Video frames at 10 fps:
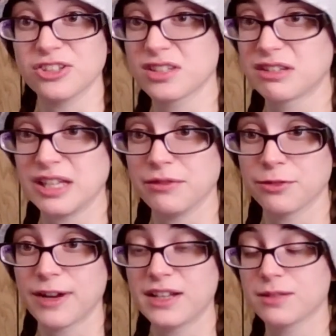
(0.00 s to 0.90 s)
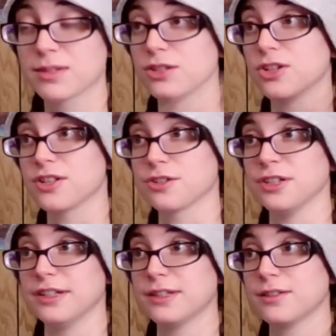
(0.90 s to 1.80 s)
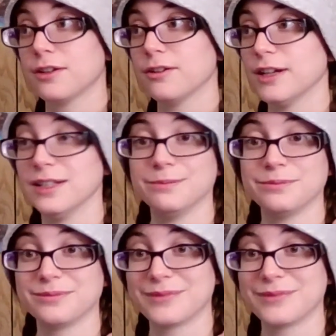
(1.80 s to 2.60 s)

just give a random suggestion. It's all right.